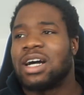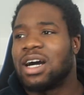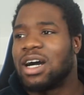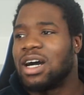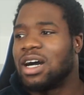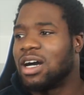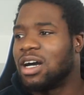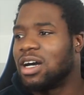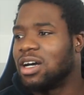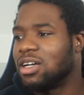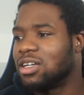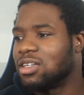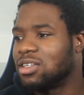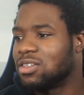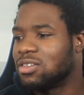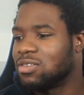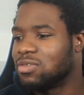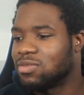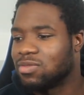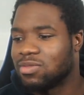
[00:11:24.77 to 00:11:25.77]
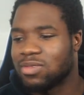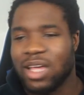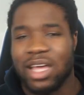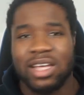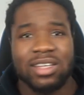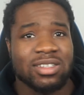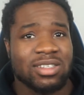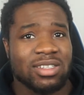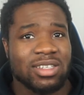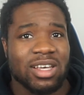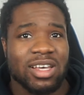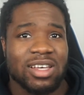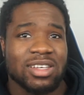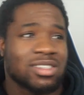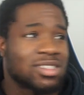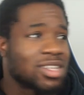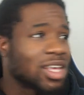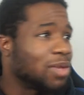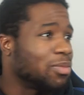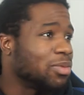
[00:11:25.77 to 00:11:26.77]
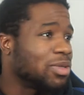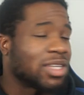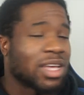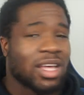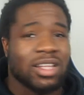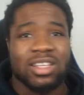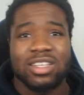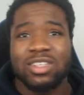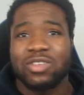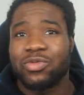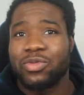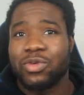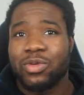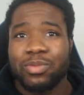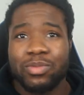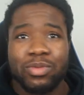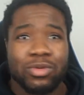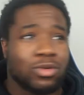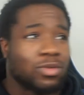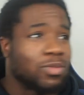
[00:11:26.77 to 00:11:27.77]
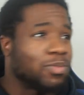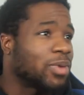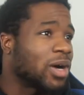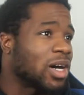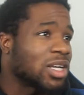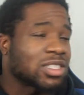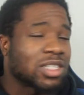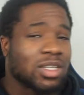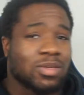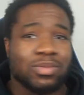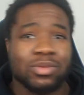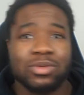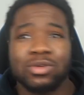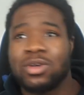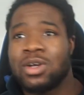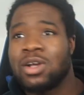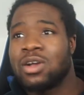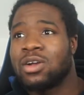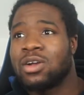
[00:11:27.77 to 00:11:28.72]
ACS, table tennis, football, basketball.